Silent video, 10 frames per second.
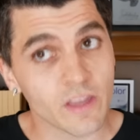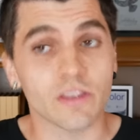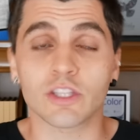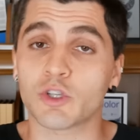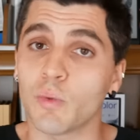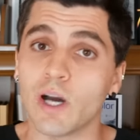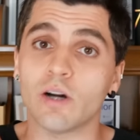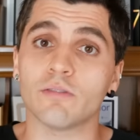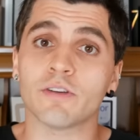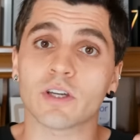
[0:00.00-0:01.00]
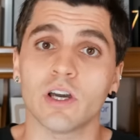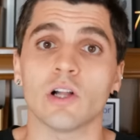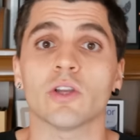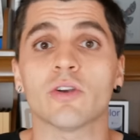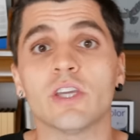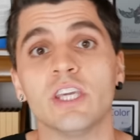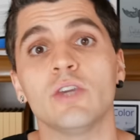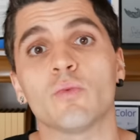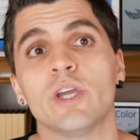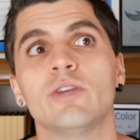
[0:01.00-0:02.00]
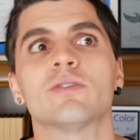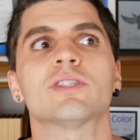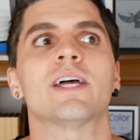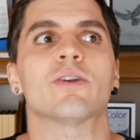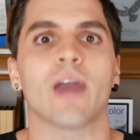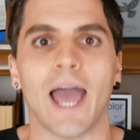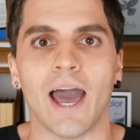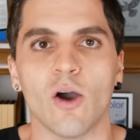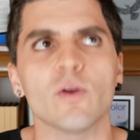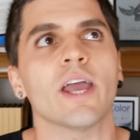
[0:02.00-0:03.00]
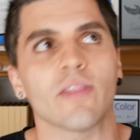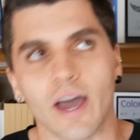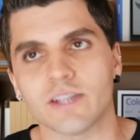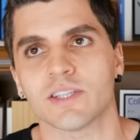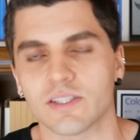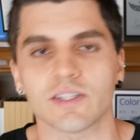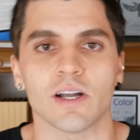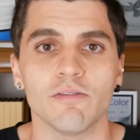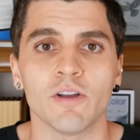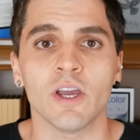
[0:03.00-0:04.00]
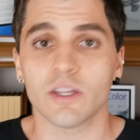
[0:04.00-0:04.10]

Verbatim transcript: the 12 color e-readers that are out, and the HiSense stuff,